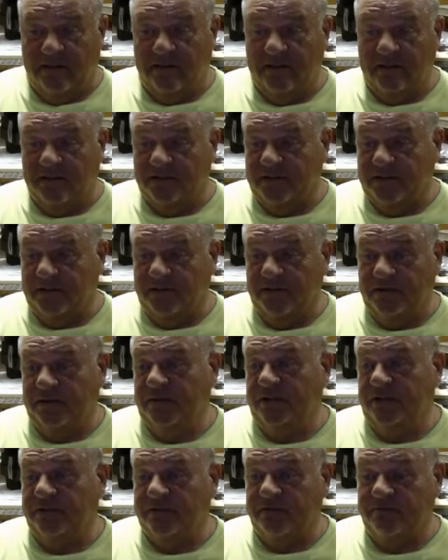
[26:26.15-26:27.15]
So, you
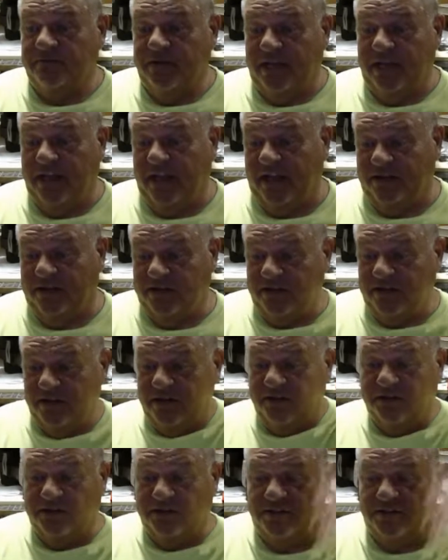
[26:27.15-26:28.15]
know, some payouts, you
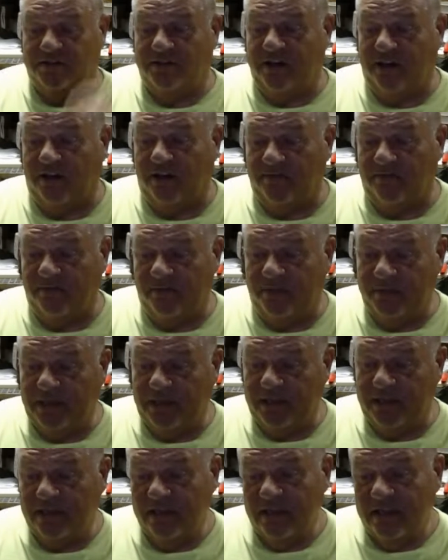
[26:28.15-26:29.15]
know, and stuff. I
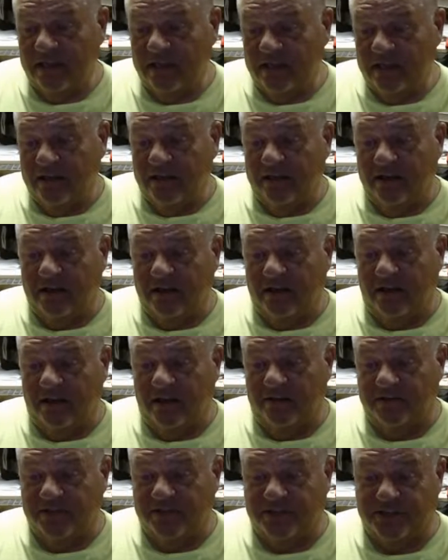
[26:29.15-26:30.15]
mean,
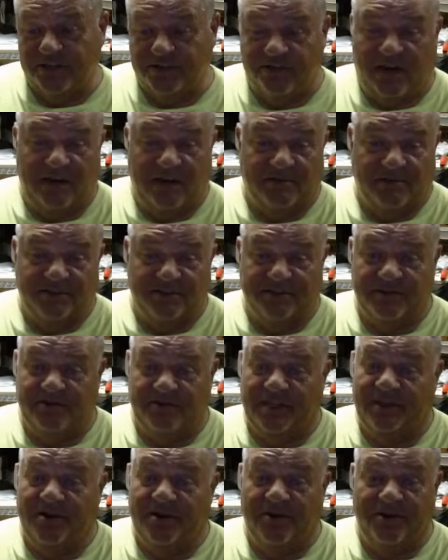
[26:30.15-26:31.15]
subscribers have
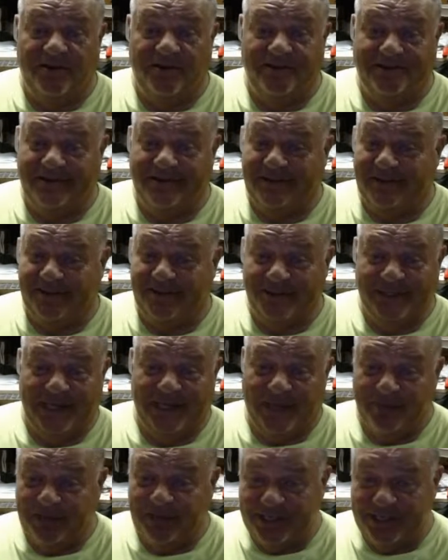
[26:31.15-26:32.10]
been going up